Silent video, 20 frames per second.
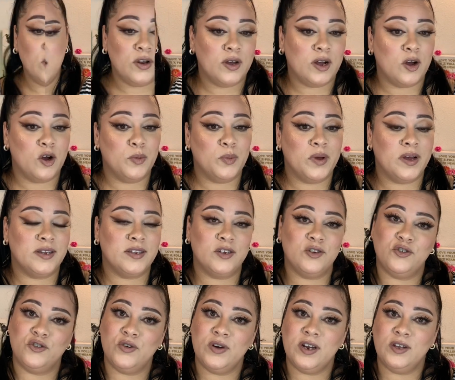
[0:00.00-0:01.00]
I hope you guys
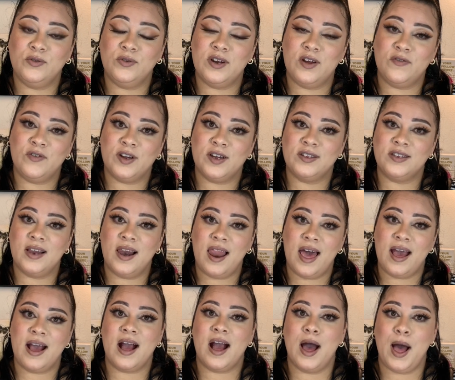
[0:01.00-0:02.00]
enjoyed it. Do not forget to
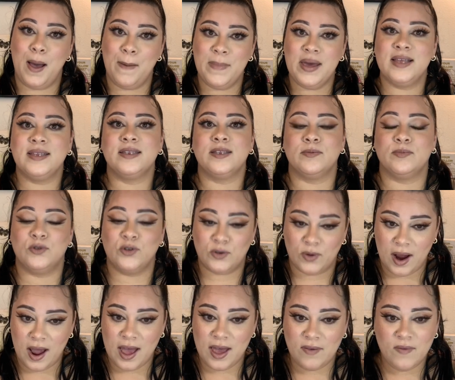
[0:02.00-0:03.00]
like, comment,
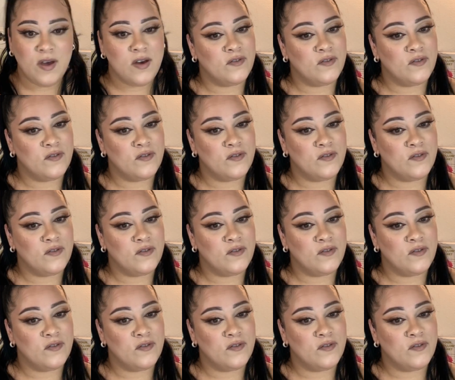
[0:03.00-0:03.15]
subscribe.